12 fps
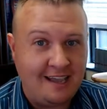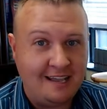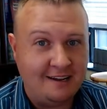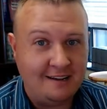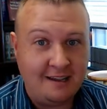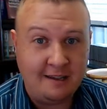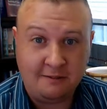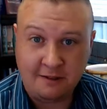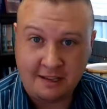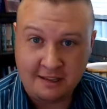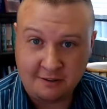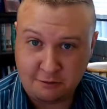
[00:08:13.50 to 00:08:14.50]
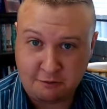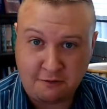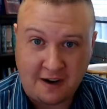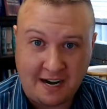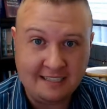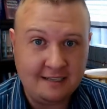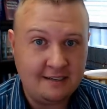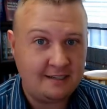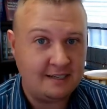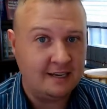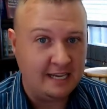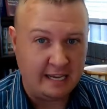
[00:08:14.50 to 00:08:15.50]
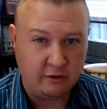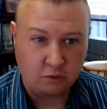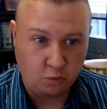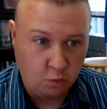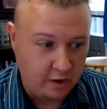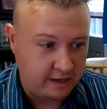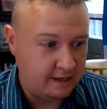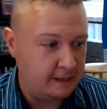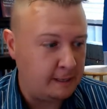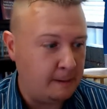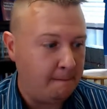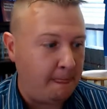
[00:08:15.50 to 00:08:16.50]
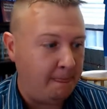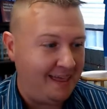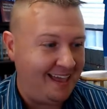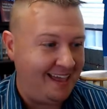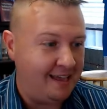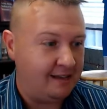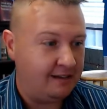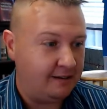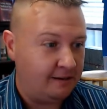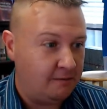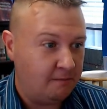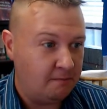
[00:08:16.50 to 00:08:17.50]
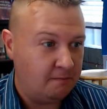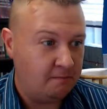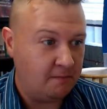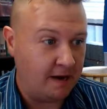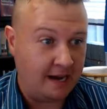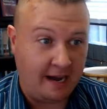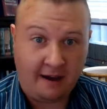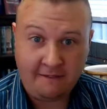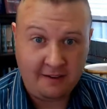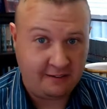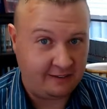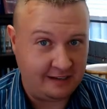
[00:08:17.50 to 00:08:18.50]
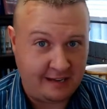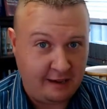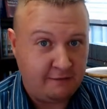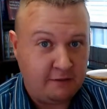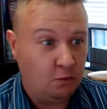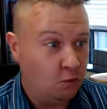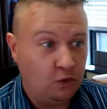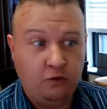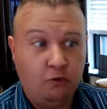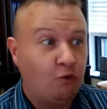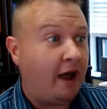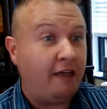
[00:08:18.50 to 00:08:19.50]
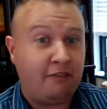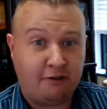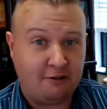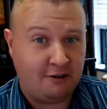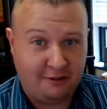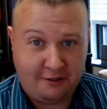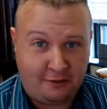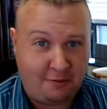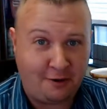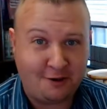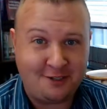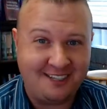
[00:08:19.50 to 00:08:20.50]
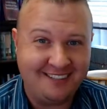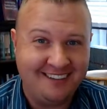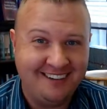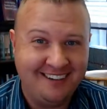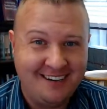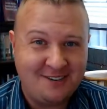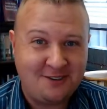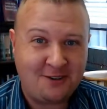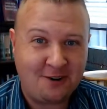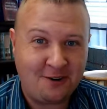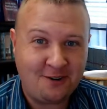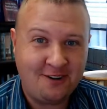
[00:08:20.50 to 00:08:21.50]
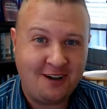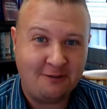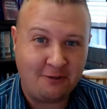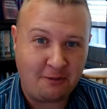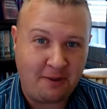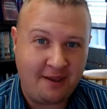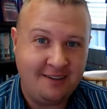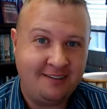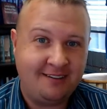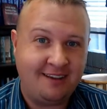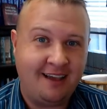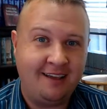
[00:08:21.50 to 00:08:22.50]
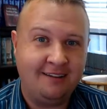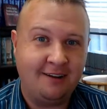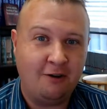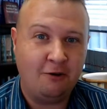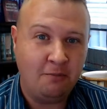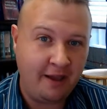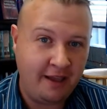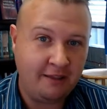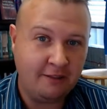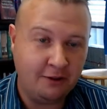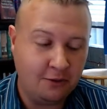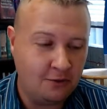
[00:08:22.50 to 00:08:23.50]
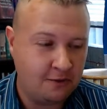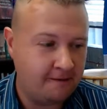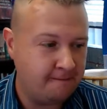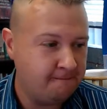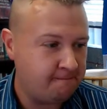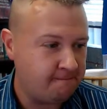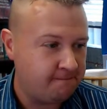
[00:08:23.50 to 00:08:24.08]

and is violent, is wicked, and obviously David would rather this person turn and repent and obey the Lord.